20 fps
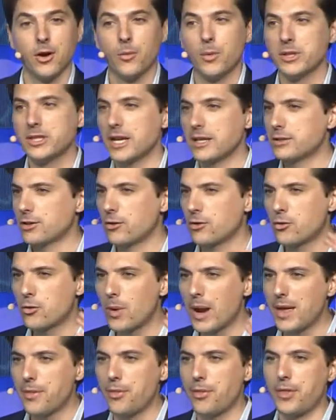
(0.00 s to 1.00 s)
which has a
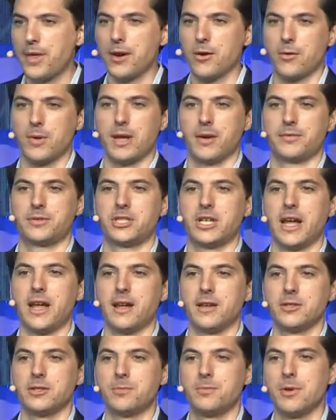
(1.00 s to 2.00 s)
great theory of
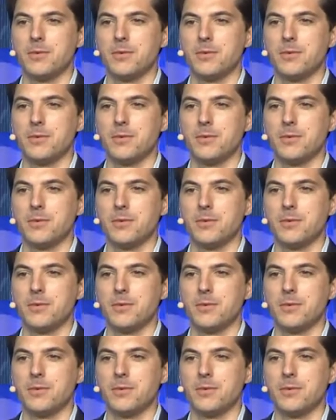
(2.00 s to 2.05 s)
change,